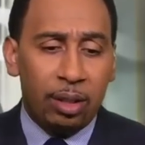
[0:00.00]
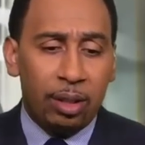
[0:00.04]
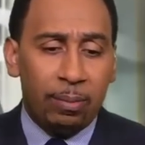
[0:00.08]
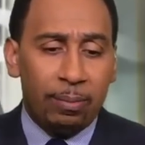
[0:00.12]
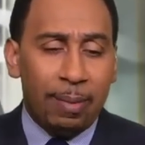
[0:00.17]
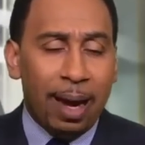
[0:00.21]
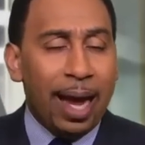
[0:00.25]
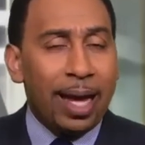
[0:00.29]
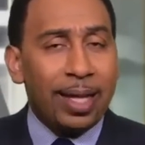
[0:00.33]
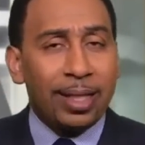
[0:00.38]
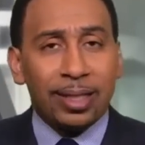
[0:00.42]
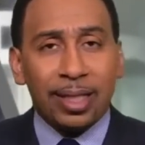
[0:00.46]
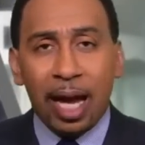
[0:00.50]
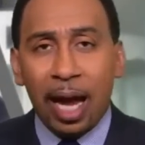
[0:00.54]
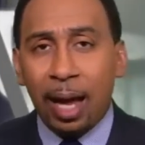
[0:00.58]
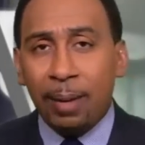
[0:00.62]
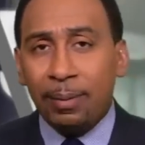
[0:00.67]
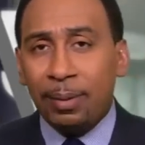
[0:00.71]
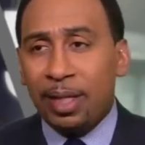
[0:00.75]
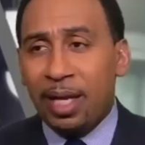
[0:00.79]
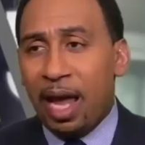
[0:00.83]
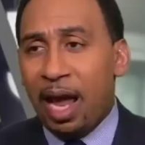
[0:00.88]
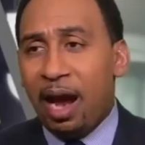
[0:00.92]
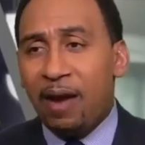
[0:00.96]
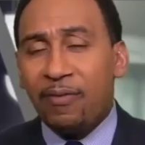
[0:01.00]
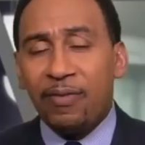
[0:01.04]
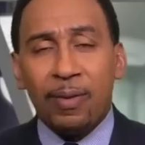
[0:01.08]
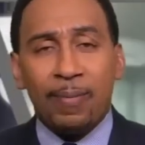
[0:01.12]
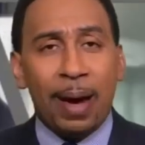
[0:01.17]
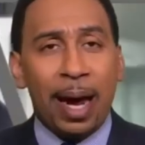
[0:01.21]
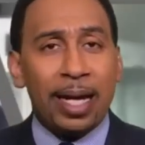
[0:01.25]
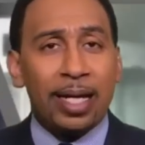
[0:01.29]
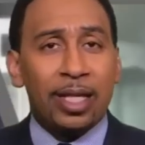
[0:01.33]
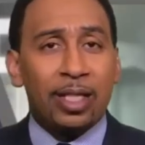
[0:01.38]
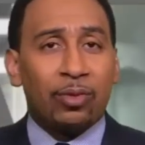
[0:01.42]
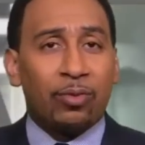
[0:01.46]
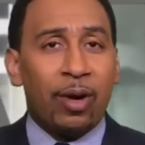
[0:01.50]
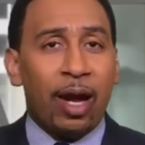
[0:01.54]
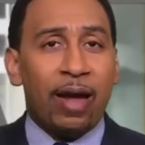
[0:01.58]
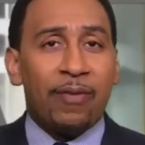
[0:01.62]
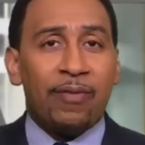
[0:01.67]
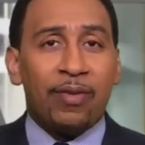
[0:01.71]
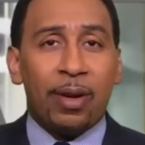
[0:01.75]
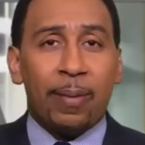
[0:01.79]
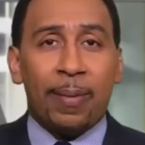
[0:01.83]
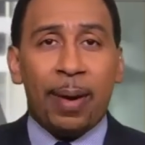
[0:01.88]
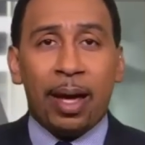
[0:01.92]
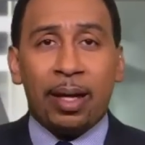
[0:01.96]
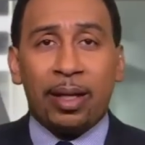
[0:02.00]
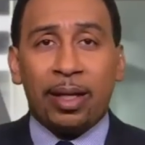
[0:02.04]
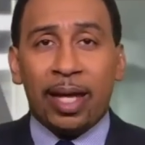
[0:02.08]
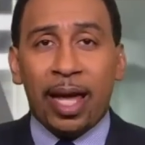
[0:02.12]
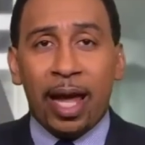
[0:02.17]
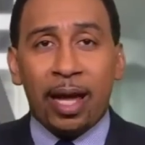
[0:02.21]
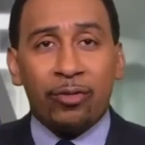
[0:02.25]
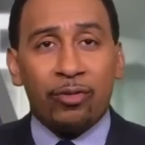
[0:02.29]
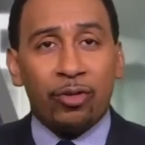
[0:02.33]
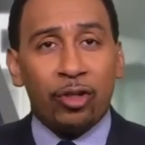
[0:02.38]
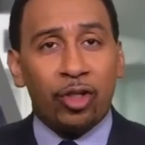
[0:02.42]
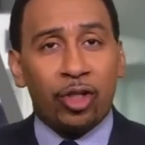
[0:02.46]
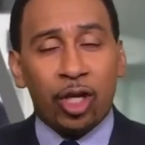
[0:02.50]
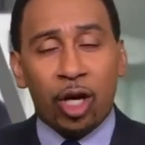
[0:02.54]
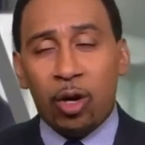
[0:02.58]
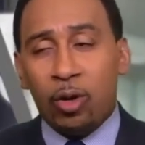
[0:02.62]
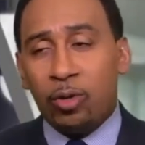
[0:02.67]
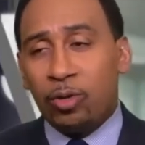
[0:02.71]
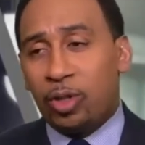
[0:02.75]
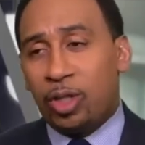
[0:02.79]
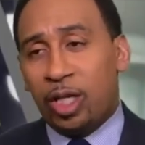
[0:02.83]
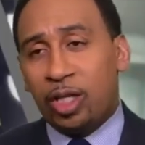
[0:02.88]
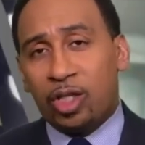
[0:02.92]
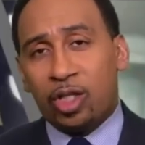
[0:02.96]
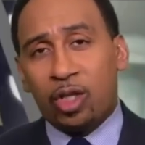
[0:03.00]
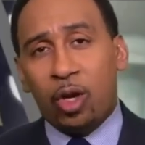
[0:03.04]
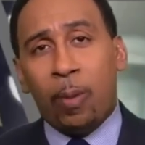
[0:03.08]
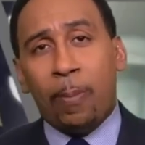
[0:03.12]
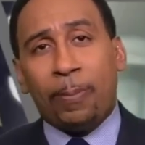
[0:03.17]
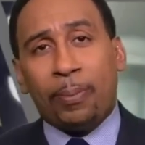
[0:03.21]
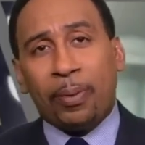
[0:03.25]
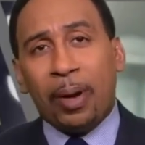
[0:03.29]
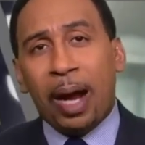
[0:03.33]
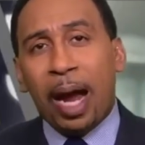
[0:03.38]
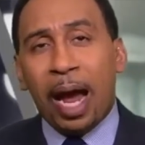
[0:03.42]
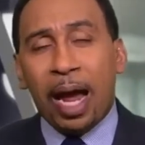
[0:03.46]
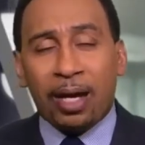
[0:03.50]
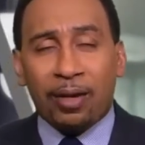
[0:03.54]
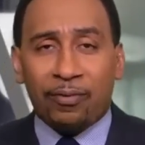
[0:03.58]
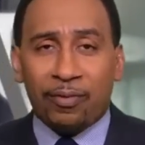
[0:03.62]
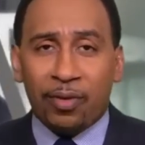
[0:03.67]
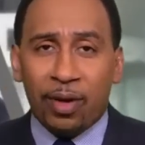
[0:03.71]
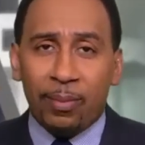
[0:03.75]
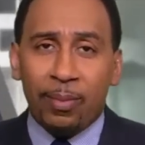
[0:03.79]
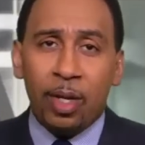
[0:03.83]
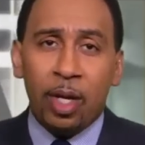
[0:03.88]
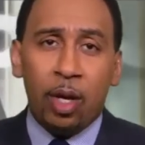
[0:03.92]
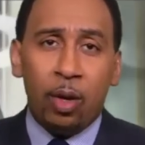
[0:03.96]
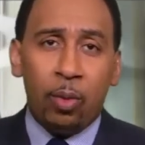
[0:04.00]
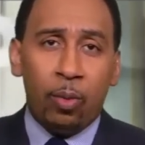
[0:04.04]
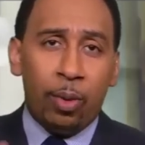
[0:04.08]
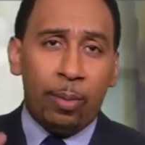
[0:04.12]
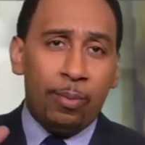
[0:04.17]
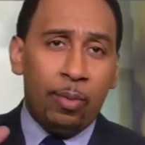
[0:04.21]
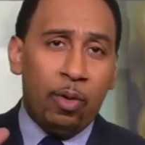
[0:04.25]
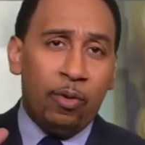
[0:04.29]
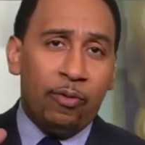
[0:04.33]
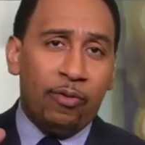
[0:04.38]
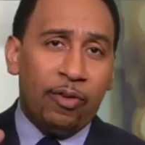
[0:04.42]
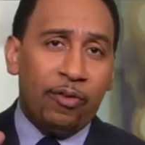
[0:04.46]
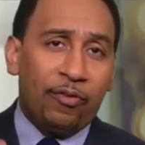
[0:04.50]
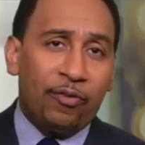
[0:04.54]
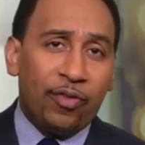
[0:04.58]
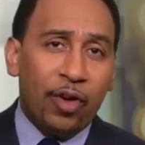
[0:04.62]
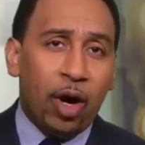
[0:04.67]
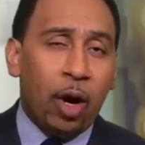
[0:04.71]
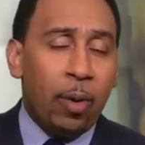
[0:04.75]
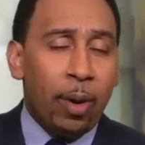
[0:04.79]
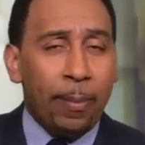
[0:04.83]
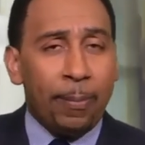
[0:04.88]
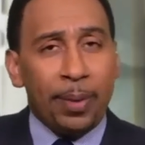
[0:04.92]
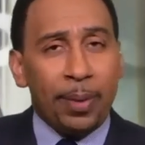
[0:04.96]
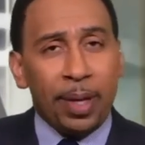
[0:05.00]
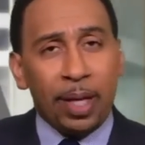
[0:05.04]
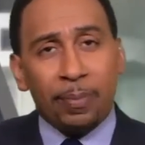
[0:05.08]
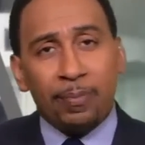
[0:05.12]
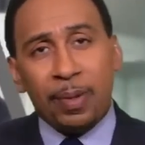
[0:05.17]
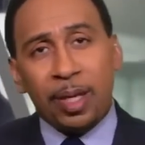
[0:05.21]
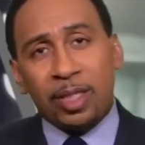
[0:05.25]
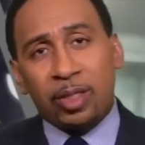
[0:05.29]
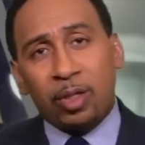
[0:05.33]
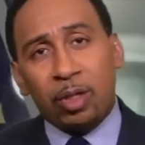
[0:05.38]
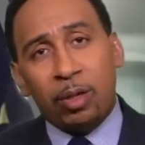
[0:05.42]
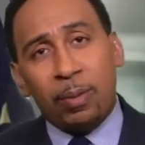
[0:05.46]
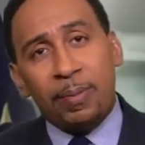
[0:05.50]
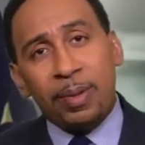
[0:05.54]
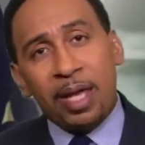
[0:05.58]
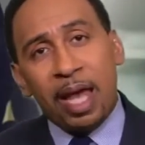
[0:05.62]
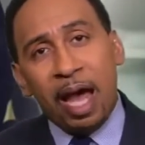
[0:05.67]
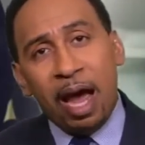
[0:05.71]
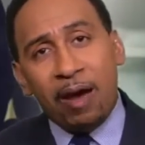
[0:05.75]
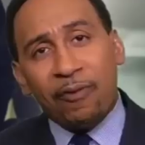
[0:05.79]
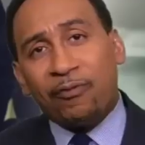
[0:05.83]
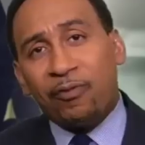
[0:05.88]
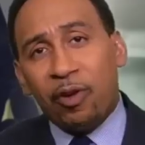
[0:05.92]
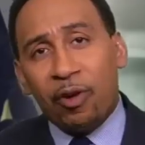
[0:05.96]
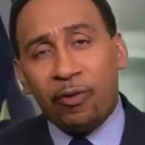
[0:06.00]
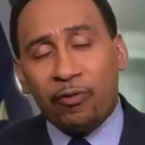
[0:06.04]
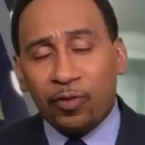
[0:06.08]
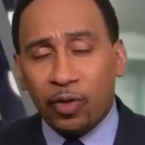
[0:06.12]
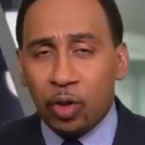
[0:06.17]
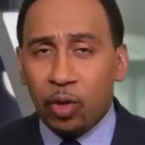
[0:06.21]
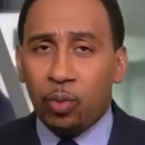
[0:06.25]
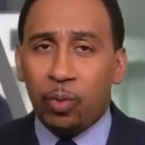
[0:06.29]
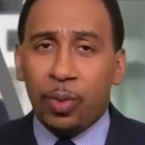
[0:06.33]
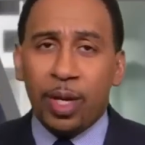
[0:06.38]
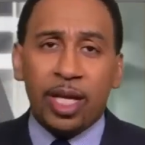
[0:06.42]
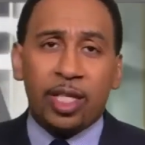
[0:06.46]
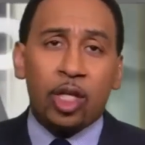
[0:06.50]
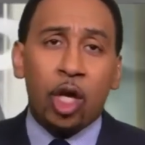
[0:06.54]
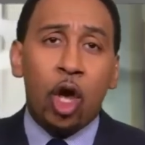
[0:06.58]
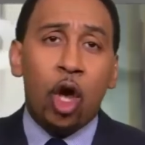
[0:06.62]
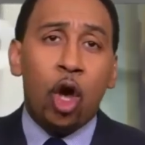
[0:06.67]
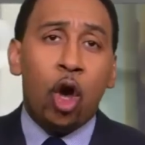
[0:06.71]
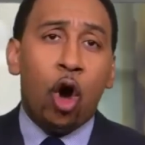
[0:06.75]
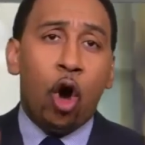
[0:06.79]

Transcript: Mike Tomlin, everybody's raving about Landry Jones. They're so proud of him. We're moving forward. Big Ben's going to be out for a few weeks.